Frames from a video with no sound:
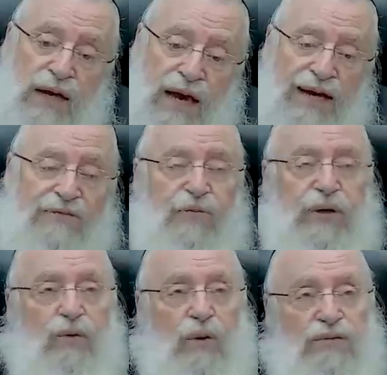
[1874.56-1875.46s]
And if we
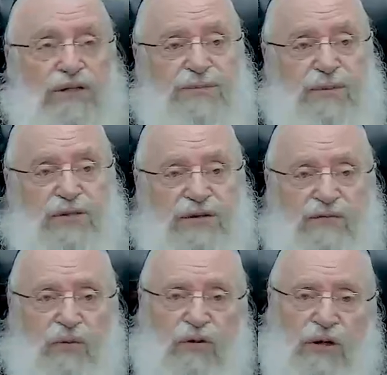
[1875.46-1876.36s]
quote this pasuk
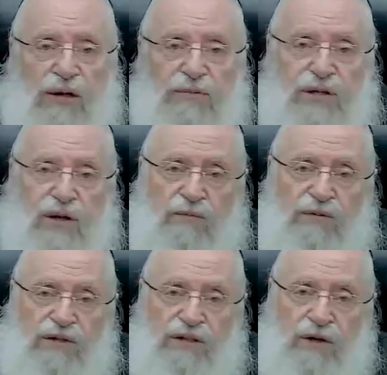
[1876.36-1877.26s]
4 times, that
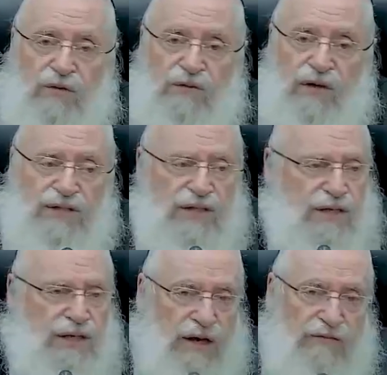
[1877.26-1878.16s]
obviously conveys
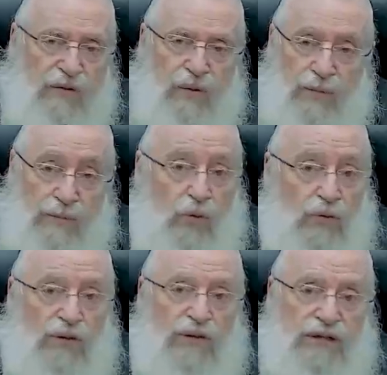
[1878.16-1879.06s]
a very
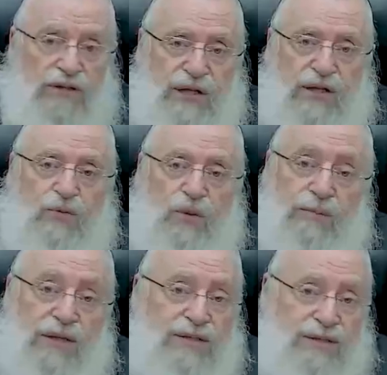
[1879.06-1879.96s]
important and central
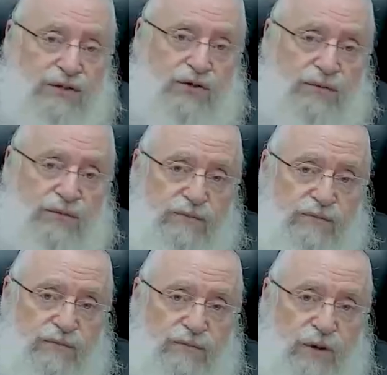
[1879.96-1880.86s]
message.
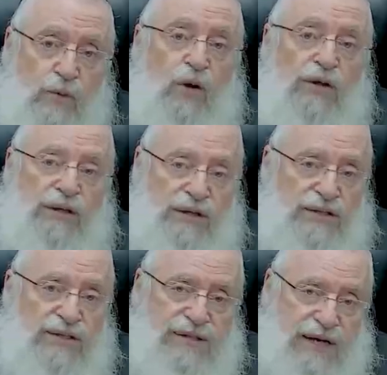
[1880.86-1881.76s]
What
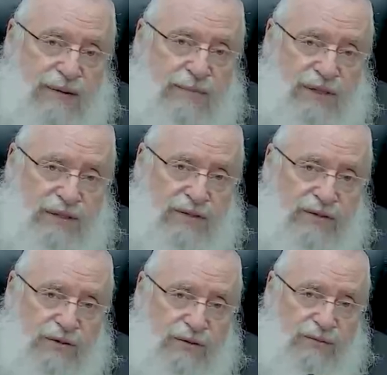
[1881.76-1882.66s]
is that
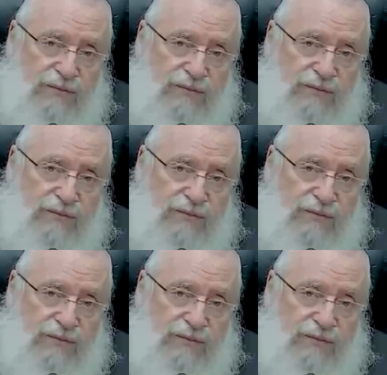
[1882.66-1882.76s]
message?